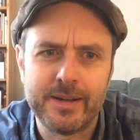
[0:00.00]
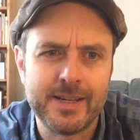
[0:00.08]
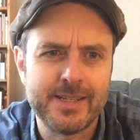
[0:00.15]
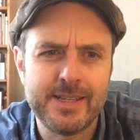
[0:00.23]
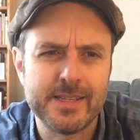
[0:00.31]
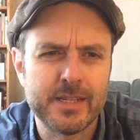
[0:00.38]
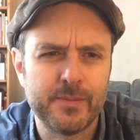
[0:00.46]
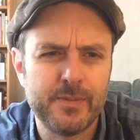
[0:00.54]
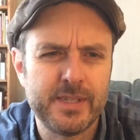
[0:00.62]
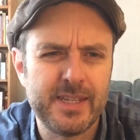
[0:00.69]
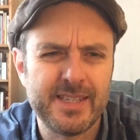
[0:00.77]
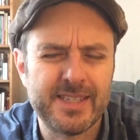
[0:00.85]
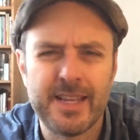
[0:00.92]

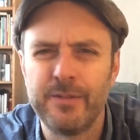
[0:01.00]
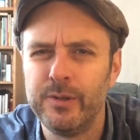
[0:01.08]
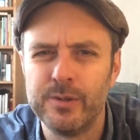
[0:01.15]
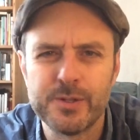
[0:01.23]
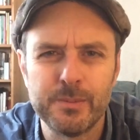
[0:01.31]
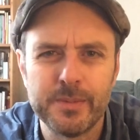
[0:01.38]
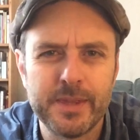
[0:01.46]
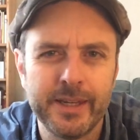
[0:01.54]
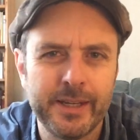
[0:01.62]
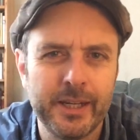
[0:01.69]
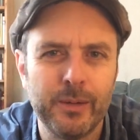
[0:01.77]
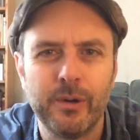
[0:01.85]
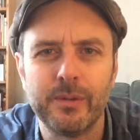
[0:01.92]
1977 or
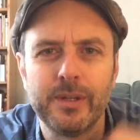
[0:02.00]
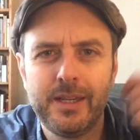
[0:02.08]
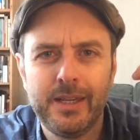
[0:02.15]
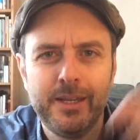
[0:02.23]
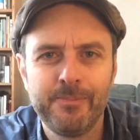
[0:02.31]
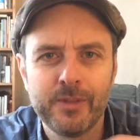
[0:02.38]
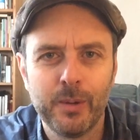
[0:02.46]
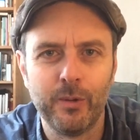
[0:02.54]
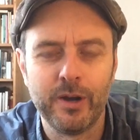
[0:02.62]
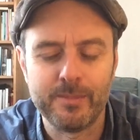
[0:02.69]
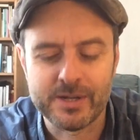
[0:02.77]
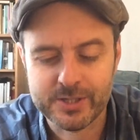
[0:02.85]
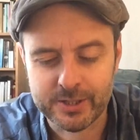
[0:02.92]
something,
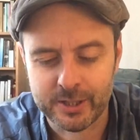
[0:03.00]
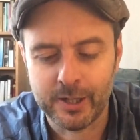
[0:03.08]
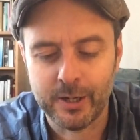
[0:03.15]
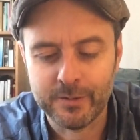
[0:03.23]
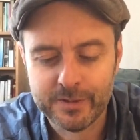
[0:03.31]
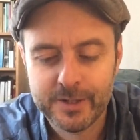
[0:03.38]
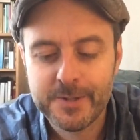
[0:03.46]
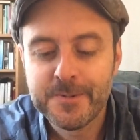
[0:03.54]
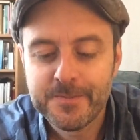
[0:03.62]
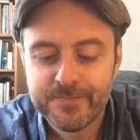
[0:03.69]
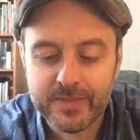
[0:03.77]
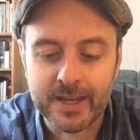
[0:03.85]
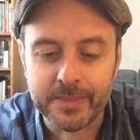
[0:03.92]
wearing my scarf,
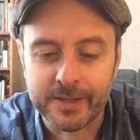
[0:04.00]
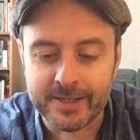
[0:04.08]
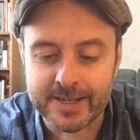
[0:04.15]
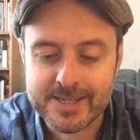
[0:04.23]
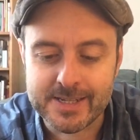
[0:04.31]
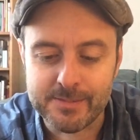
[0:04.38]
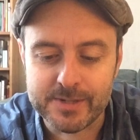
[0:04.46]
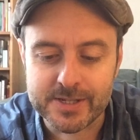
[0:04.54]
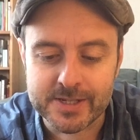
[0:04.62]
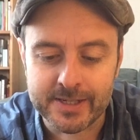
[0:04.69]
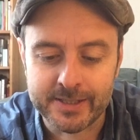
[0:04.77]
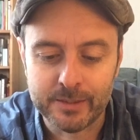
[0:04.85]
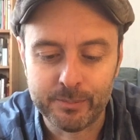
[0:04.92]
and then I asked him to
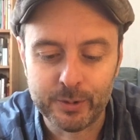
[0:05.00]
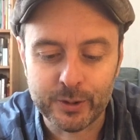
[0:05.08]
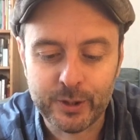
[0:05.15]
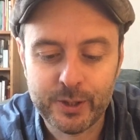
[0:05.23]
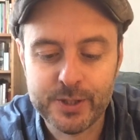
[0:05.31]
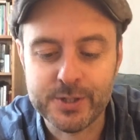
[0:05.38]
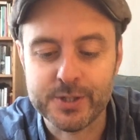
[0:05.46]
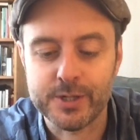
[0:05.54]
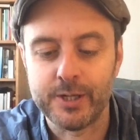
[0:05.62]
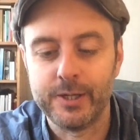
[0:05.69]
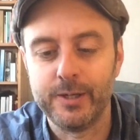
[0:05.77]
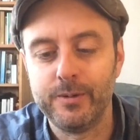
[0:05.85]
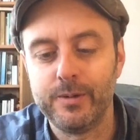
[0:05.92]
sign the book.
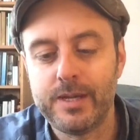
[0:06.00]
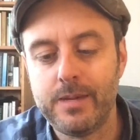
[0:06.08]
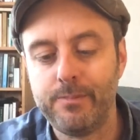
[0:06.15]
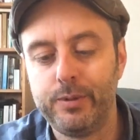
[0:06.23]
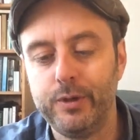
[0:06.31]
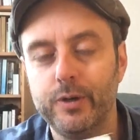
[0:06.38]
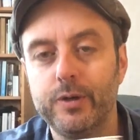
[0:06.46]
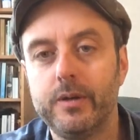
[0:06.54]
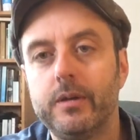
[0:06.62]
So he put,